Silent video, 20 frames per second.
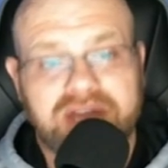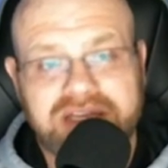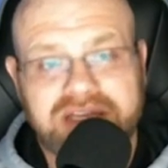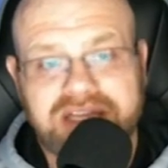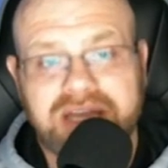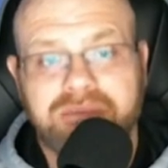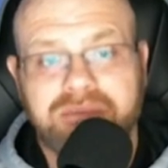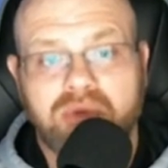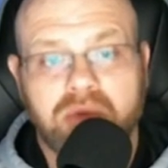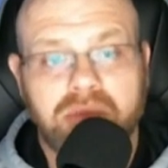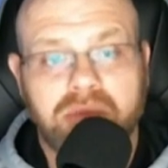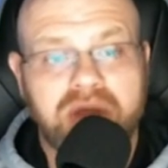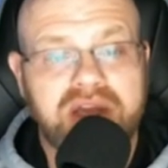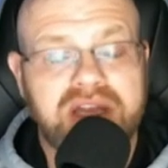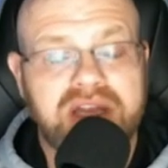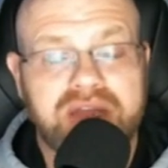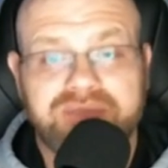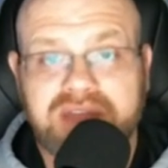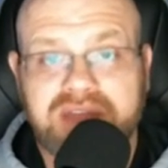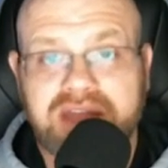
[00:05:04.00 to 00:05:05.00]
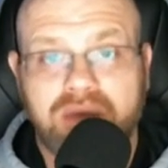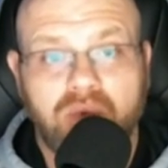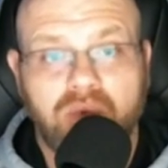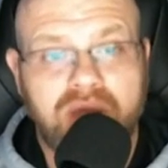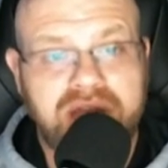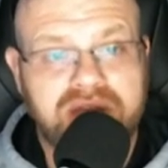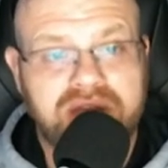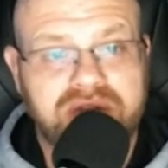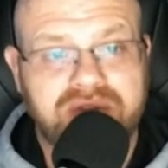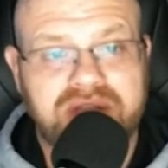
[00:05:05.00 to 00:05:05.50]
to get more money. If they'd have
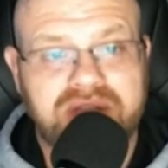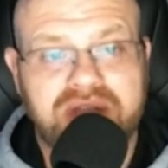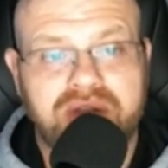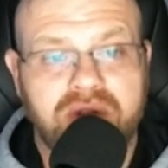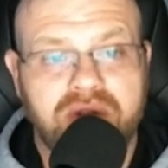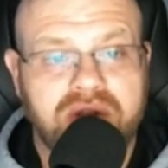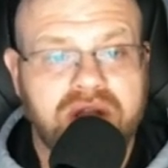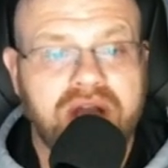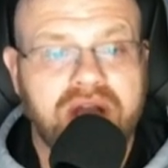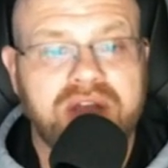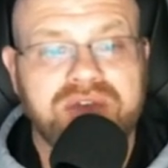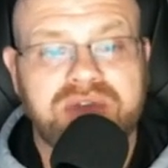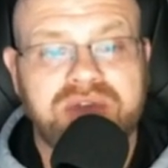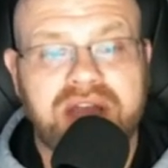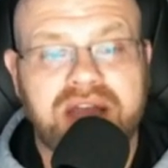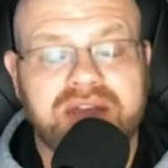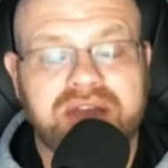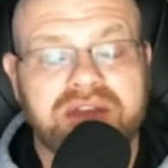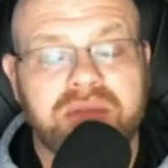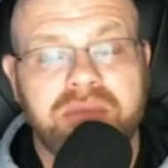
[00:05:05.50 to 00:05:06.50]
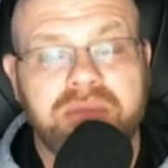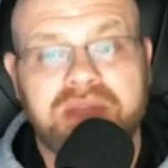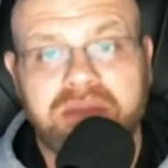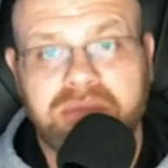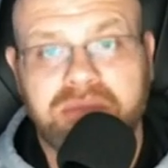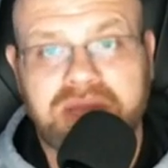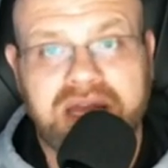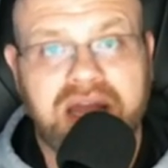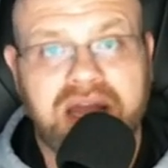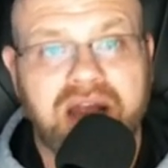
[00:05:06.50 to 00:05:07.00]
waited to the end of their contract, there may
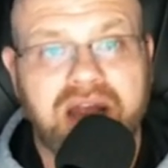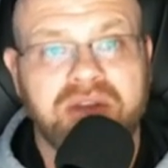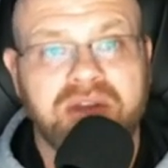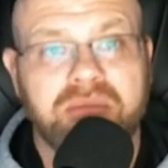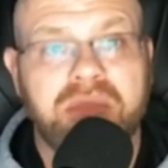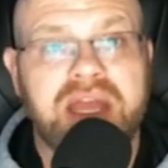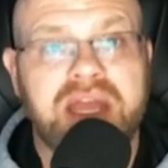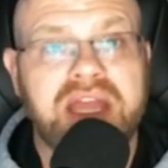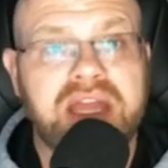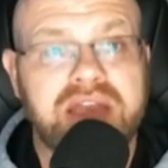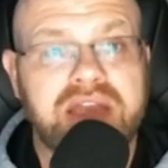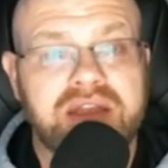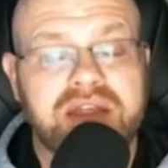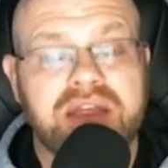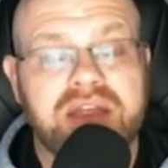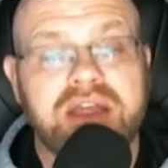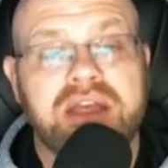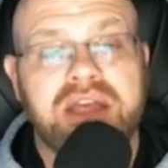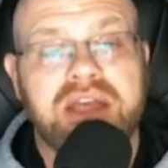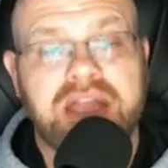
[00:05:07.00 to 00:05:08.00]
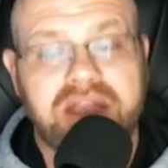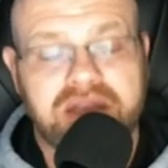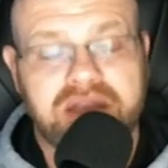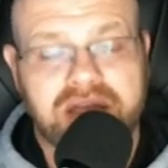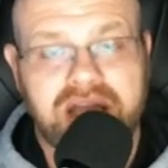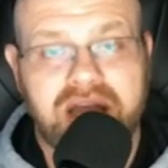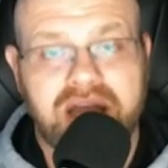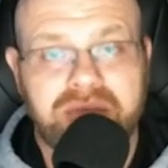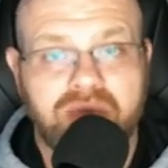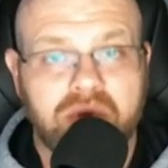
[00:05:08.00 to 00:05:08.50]
have been a higher demand. He could
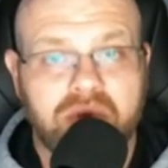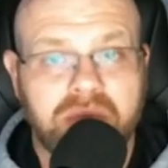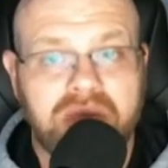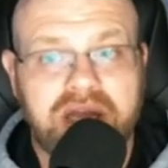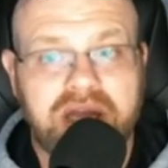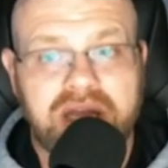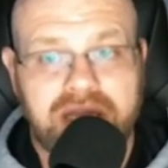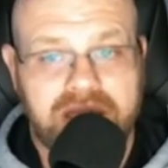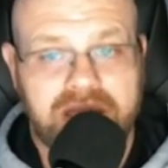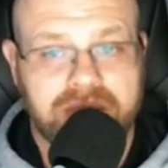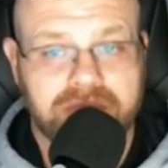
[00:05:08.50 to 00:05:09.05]
have got more money.